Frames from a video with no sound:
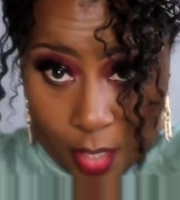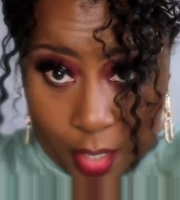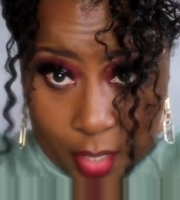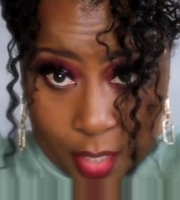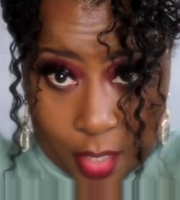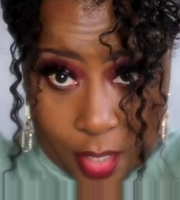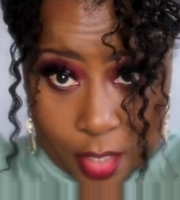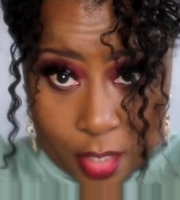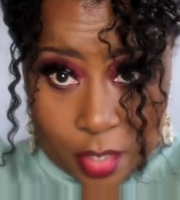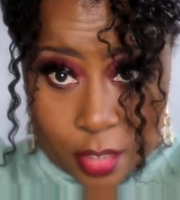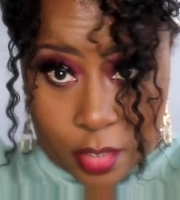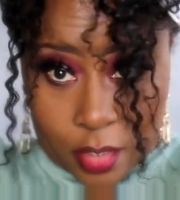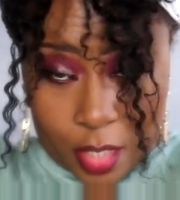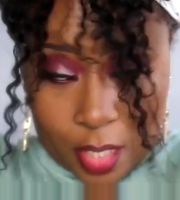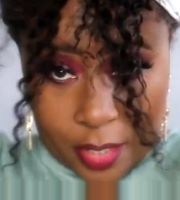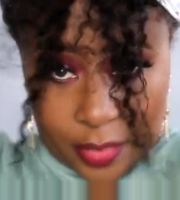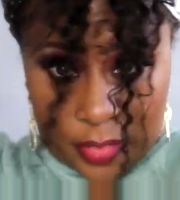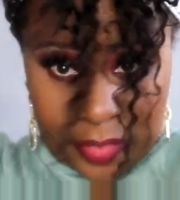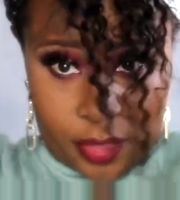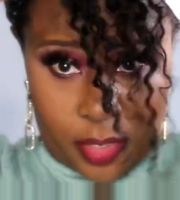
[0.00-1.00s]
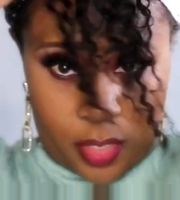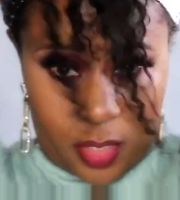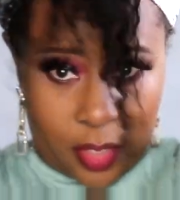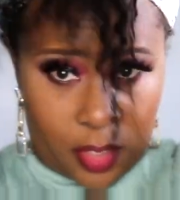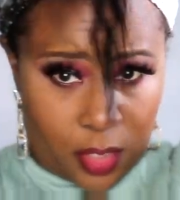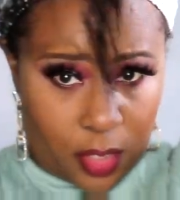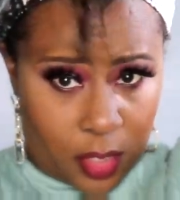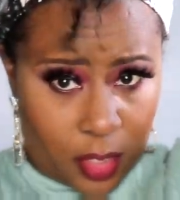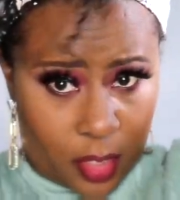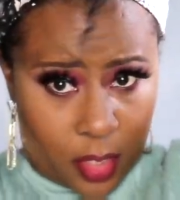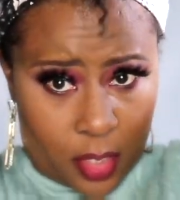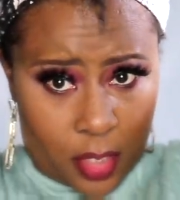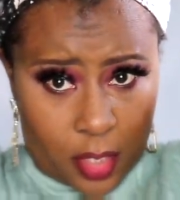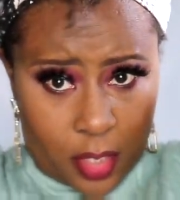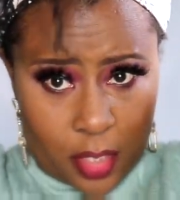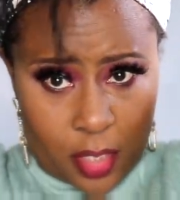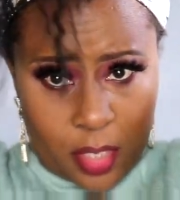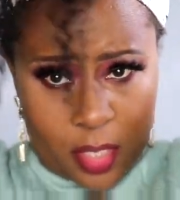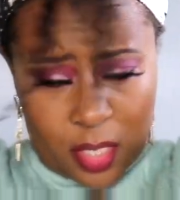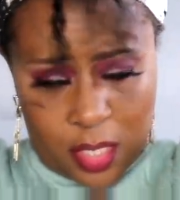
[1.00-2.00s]
And I think,
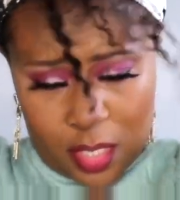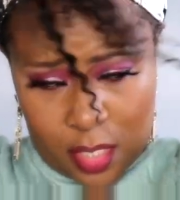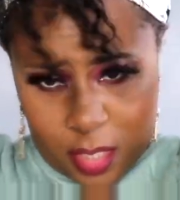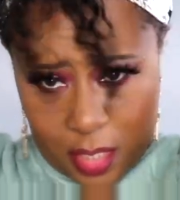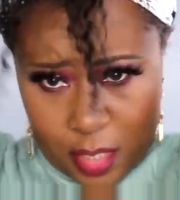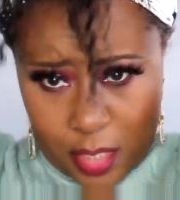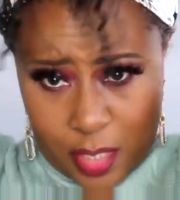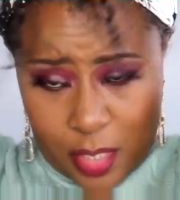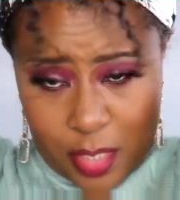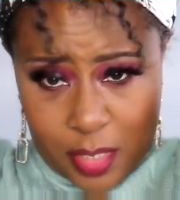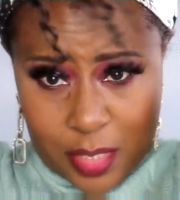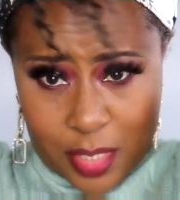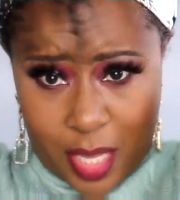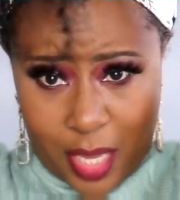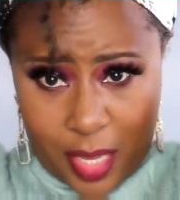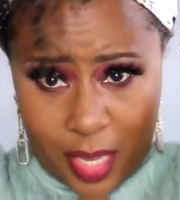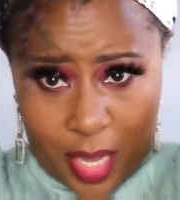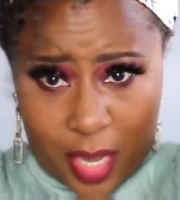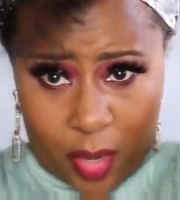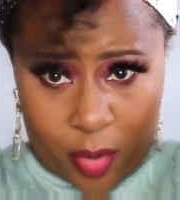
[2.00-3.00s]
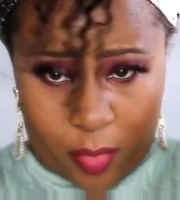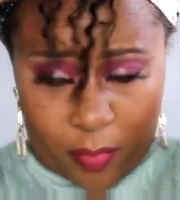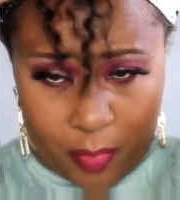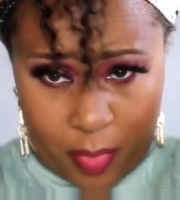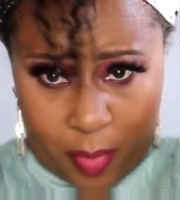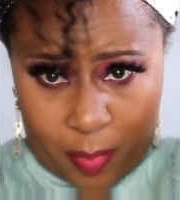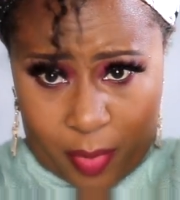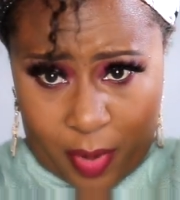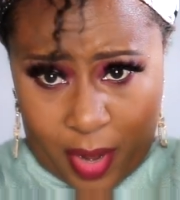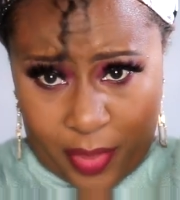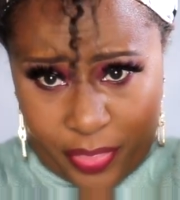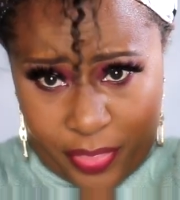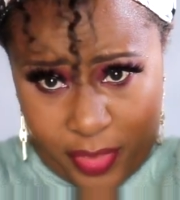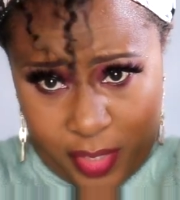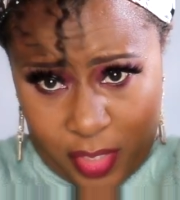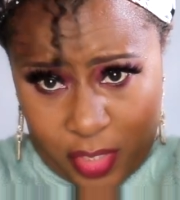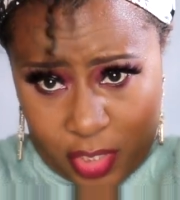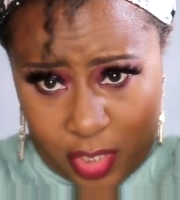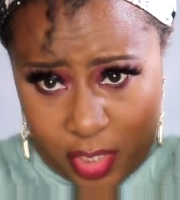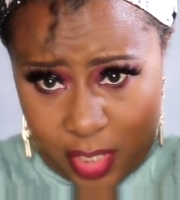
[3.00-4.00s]
I can't remember. I
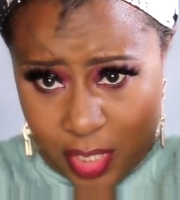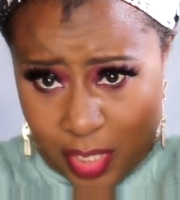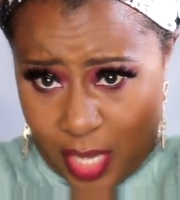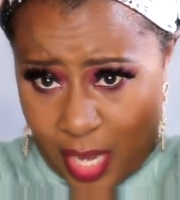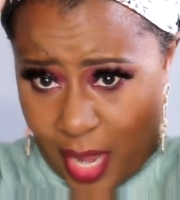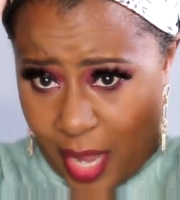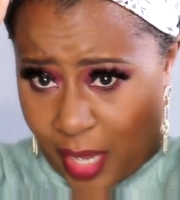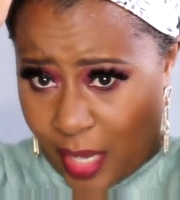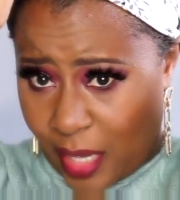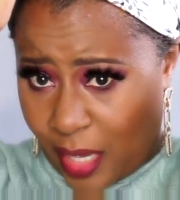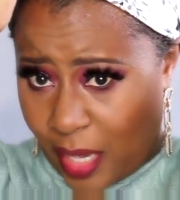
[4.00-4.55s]
think she had had